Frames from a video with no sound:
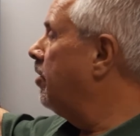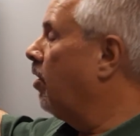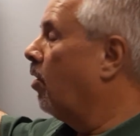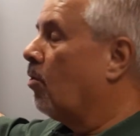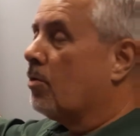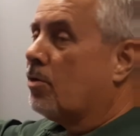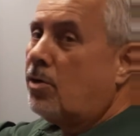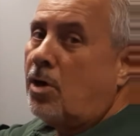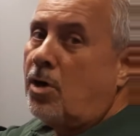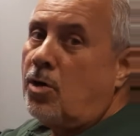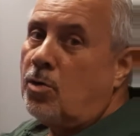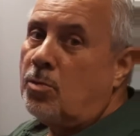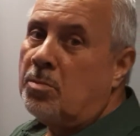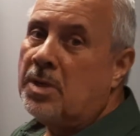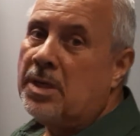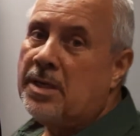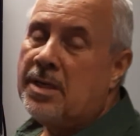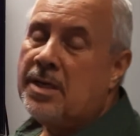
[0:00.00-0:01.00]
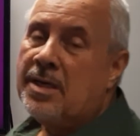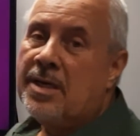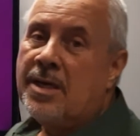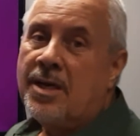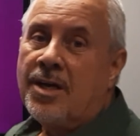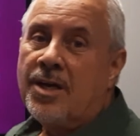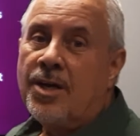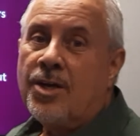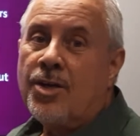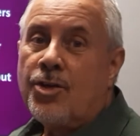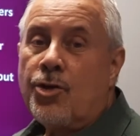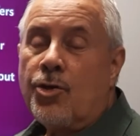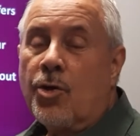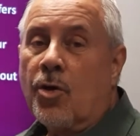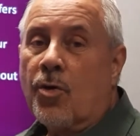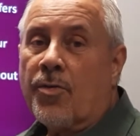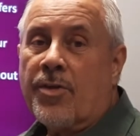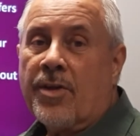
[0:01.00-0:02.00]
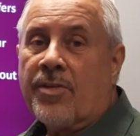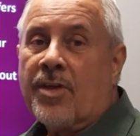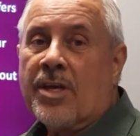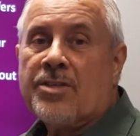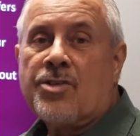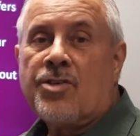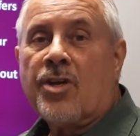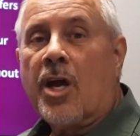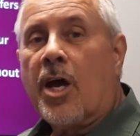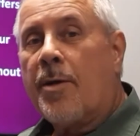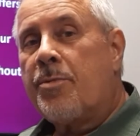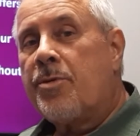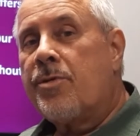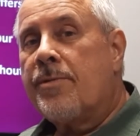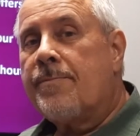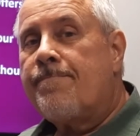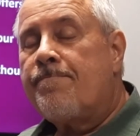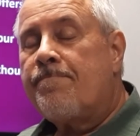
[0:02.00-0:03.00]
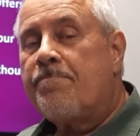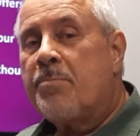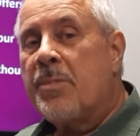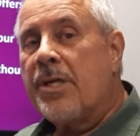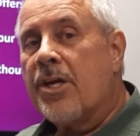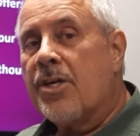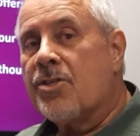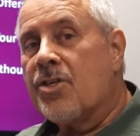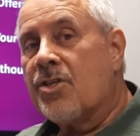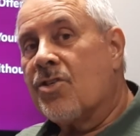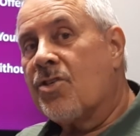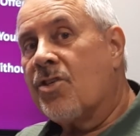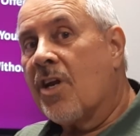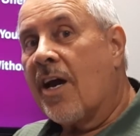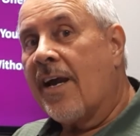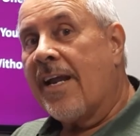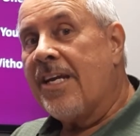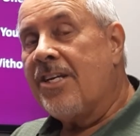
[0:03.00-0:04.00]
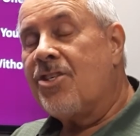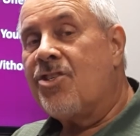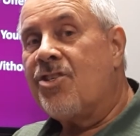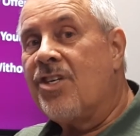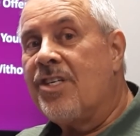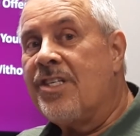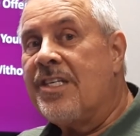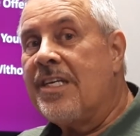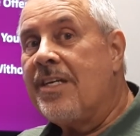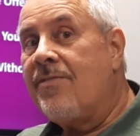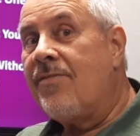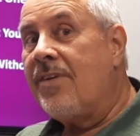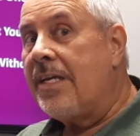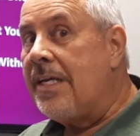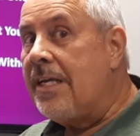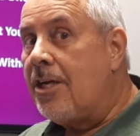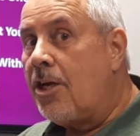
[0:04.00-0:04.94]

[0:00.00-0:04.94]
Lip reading: older home? You don't think that's an option because it's not HGTV